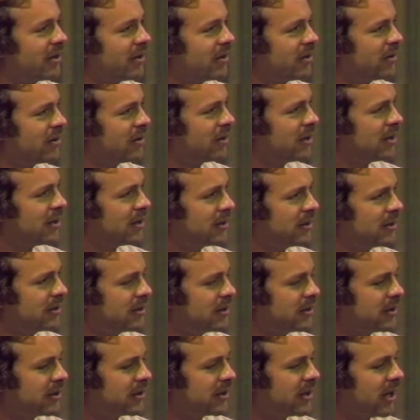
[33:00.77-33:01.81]
your
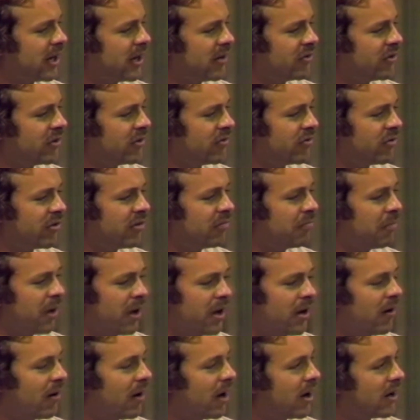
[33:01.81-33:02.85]
case history of
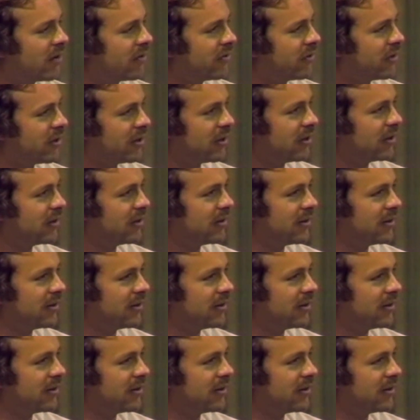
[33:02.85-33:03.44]
pederasty.